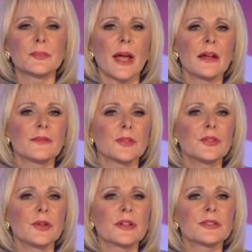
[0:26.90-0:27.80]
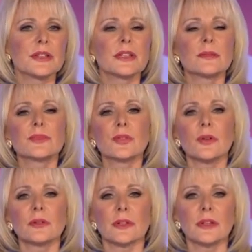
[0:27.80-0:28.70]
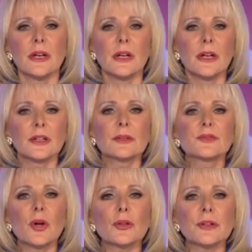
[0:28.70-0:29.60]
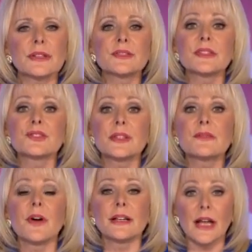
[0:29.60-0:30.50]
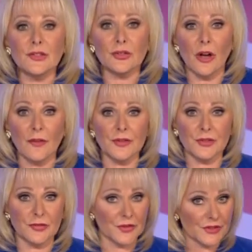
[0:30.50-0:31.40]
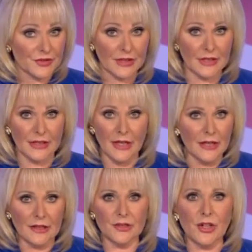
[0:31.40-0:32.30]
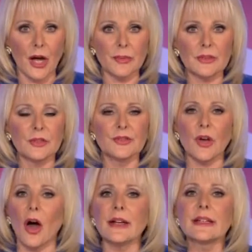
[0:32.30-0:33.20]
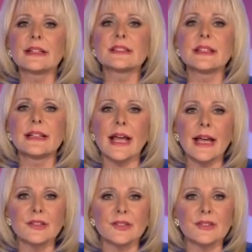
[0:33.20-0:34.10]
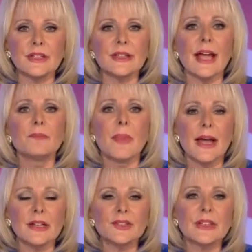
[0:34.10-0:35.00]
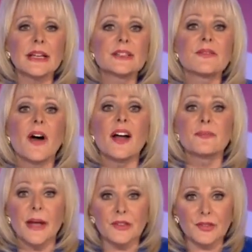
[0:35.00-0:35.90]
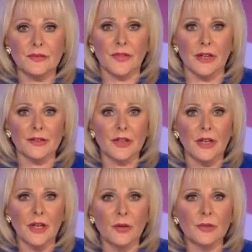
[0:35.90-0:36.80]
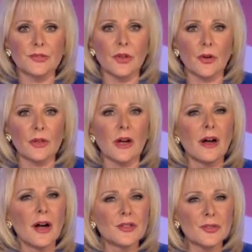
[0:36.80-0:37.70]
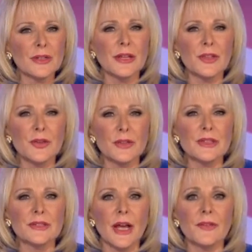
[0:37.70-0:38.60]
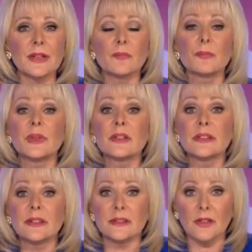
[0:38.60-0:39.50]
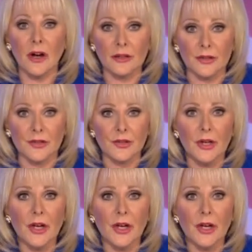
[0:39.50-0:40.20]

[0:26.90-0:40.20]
debate for New York City Comptroller. The Comptroller is the chief financial officer for the city. The job includes auditing city agencies and managing its five pension funds, which total $137 billion.